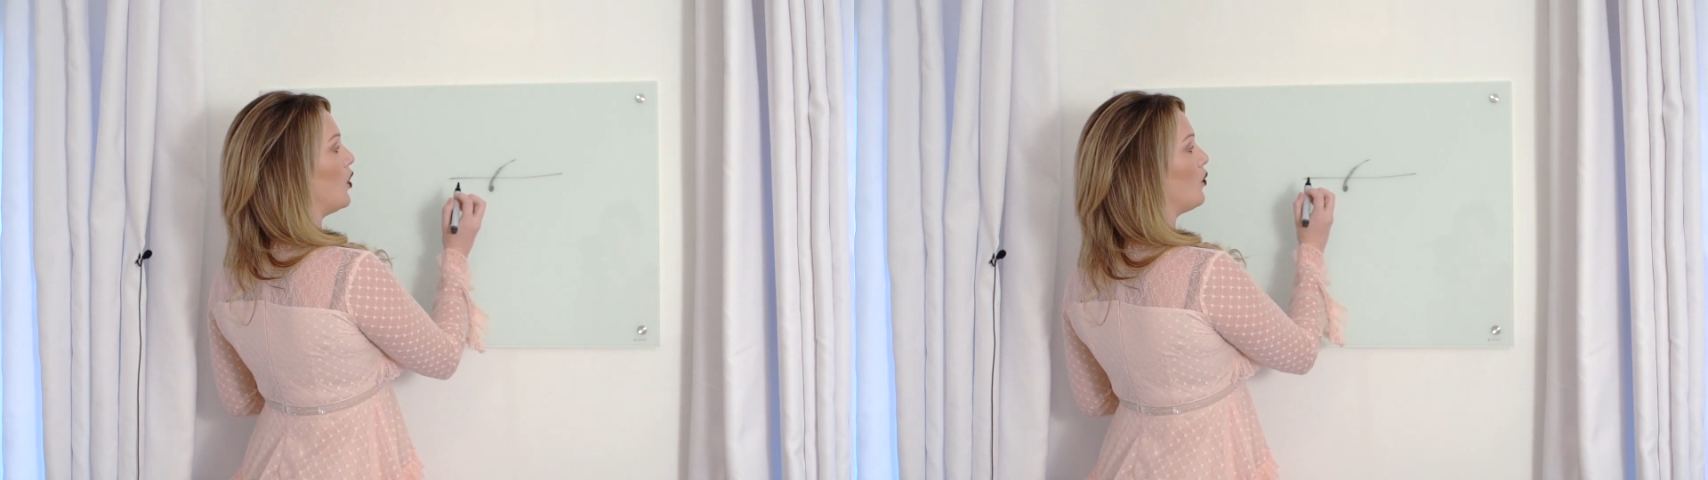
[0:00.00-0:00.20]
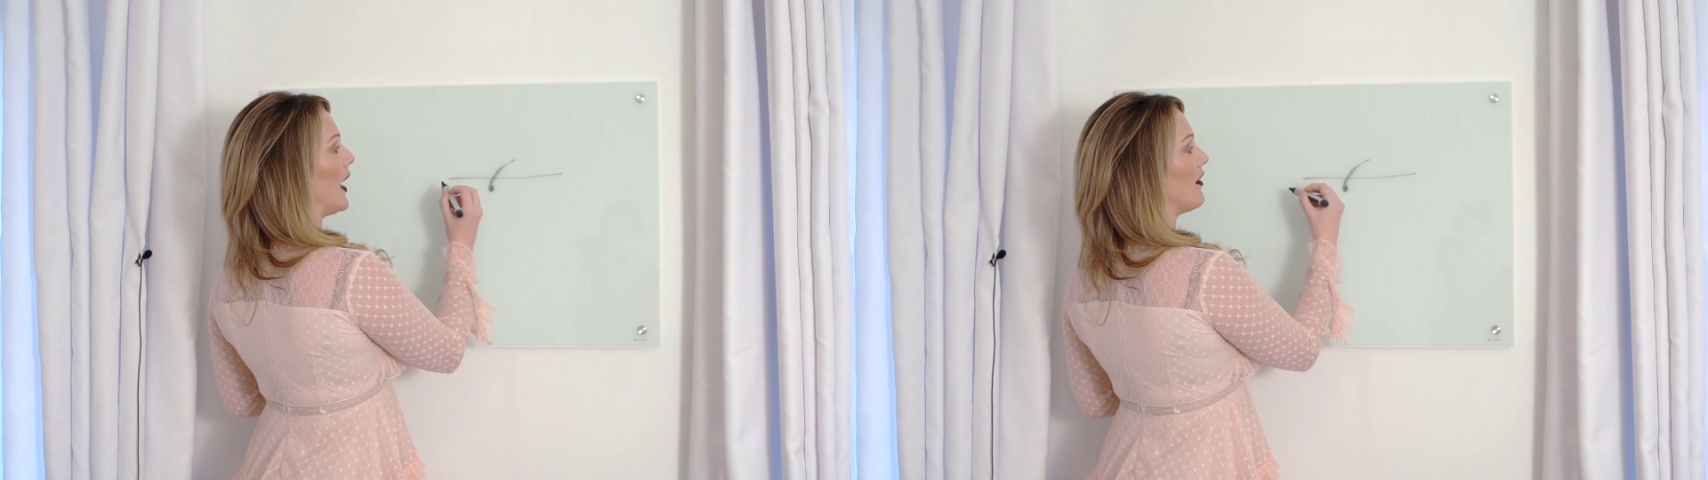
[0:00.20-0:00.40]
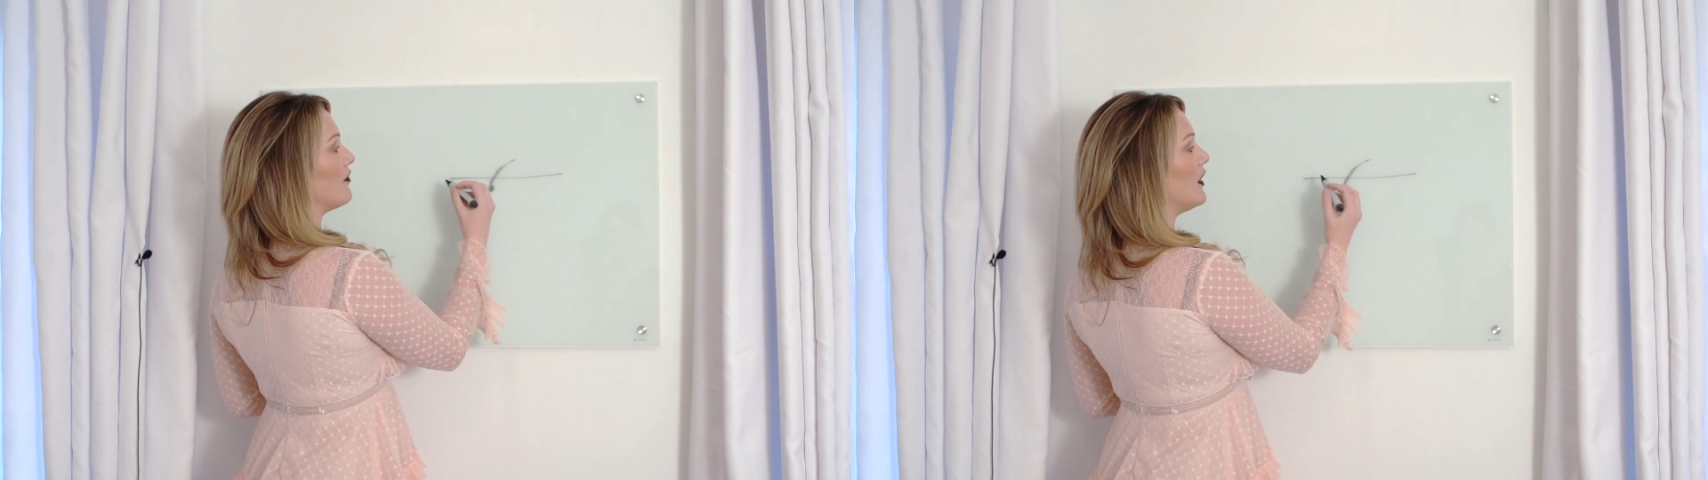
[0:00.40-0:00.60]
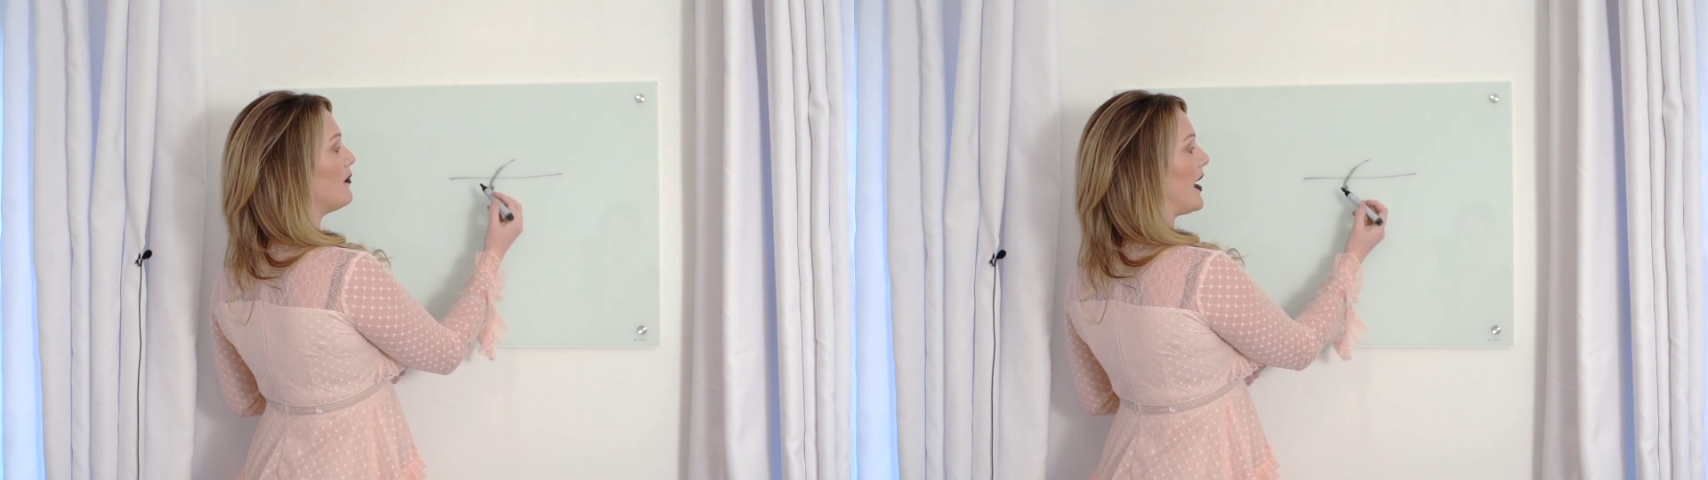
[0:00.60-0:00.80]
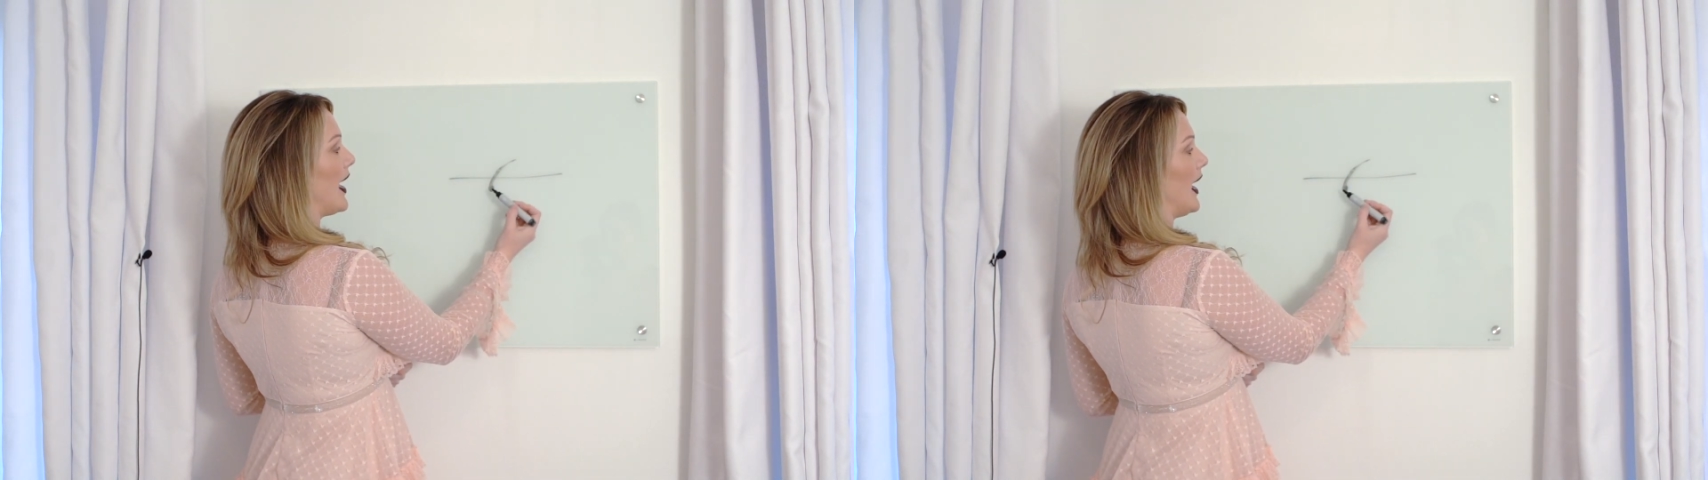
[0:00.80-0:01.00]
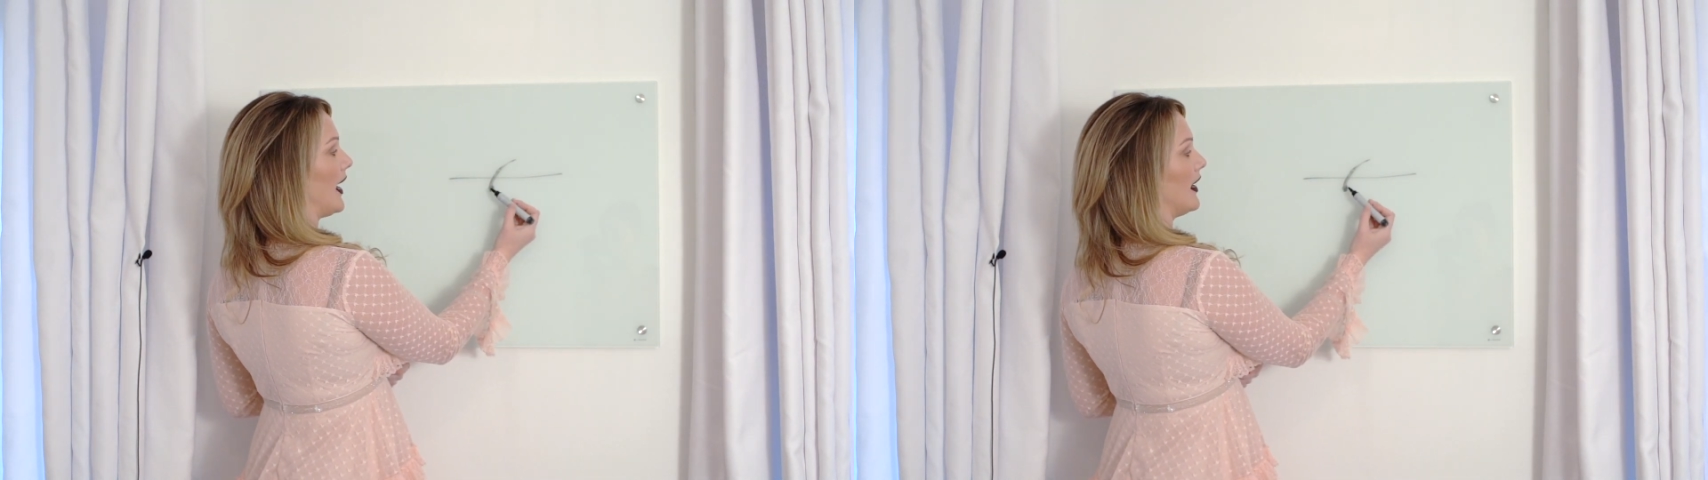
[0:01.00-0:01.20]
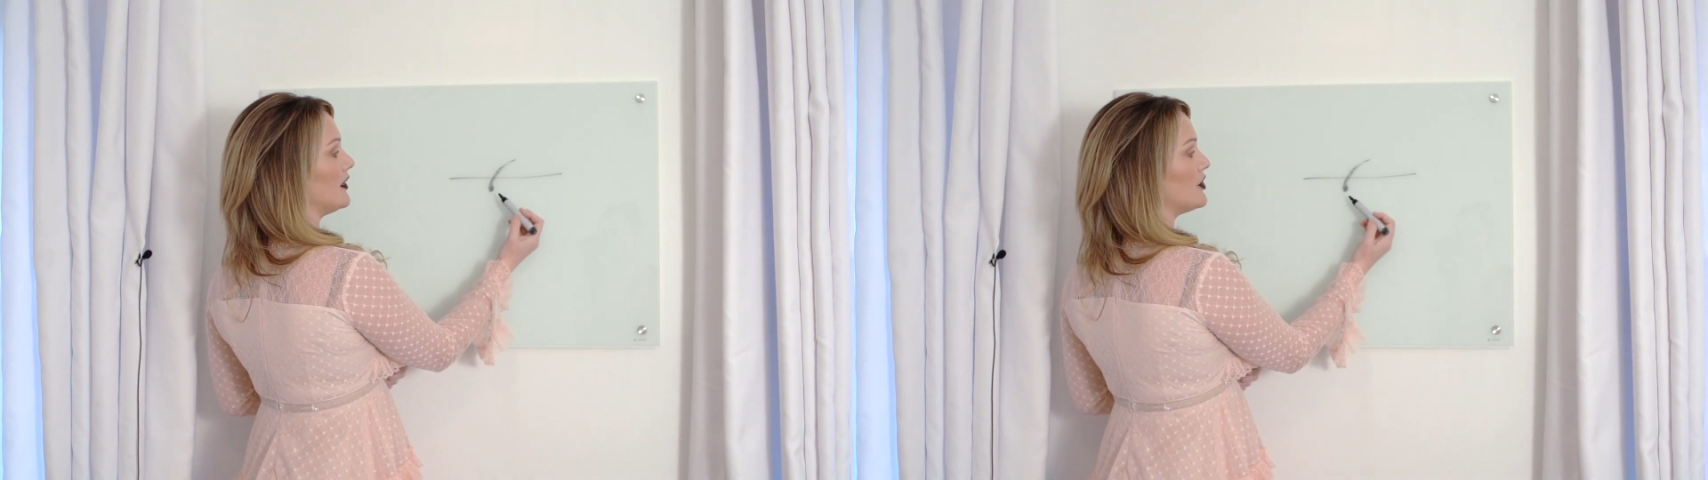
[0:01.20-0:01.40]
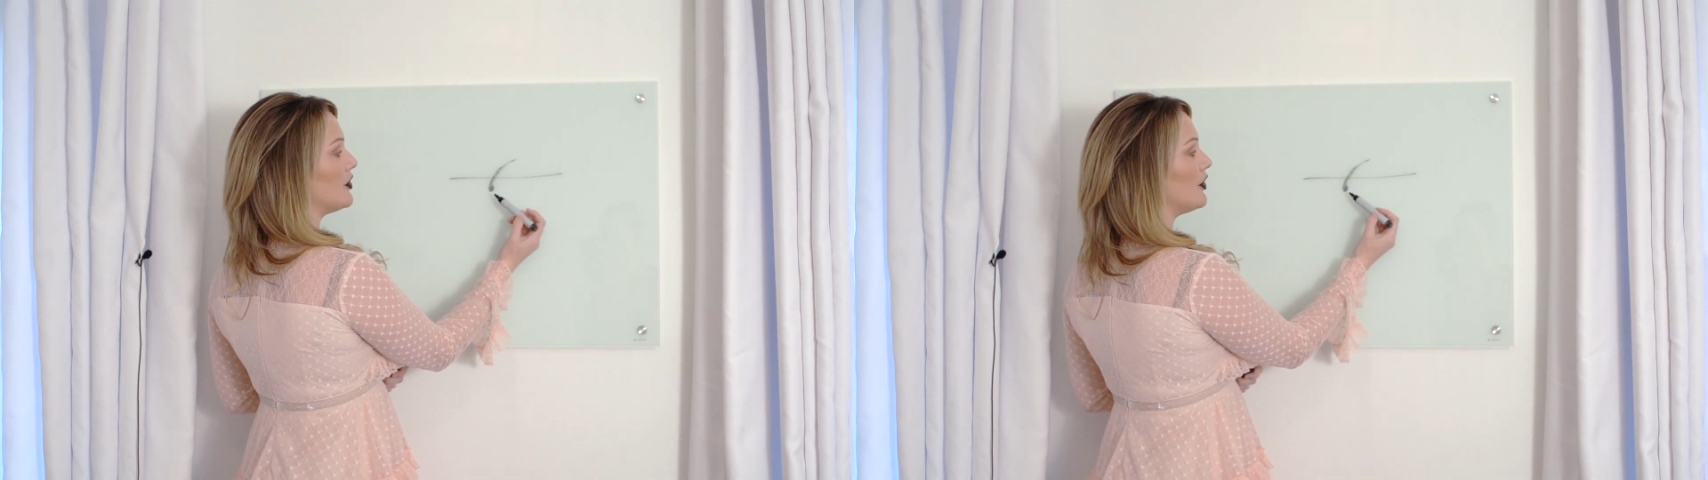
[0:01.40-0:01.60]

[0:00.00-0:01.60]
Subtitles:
when I flip my hand,